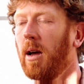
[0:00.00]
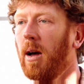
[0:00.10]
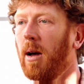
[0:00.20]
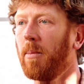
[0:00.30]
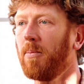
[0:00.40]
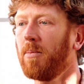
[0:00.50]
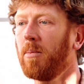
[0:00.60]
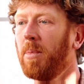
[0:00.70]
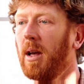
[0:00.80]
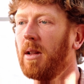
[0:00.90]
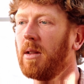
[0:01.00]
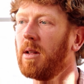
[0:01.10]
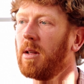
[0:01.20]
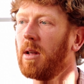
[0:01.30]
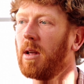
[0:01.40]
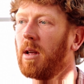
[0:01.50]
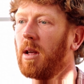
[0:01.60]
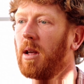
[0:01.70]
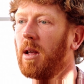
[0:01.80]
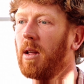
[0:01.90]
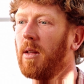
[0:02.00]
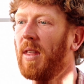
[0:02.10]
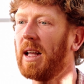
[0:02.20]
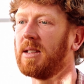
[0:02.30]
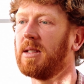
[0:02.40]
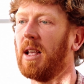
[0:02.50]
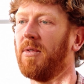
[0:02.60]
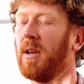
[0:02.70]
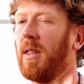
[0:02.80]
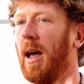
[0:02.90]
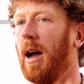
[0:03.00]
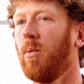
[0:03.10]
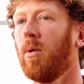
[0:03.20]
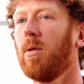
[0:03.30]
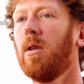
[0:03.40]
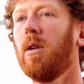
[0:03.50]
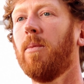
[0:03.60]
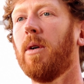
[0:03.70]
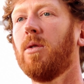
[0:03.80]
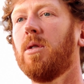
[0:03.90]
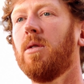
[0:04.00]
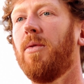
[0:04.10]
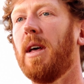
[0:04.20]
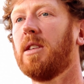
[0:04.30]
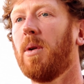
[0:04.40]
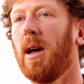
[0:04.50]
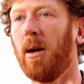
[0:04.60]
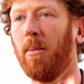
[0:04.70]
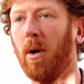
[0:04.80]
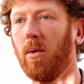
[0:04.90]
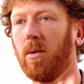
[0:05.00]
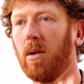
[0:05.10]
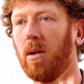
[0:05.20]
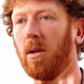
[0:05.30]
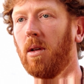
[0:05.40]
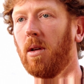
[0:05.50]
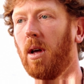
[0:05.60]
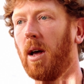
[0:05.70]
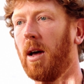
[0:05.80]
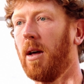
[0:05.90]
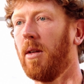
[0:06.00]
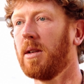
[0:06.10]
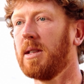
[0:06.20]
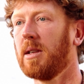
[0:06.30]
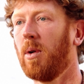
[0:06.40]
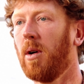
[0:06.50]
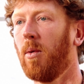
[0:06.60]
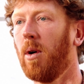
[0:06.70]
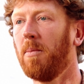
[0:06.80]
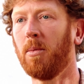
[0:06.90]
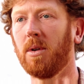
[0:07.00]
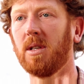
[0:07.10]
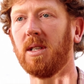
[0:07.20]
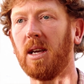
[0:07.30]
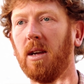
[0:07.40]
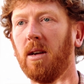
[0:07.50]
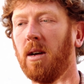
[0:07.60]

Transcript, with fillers: Um, but that's definitely the outward emotion. That's what I emote, uh, because that's what I want people to see.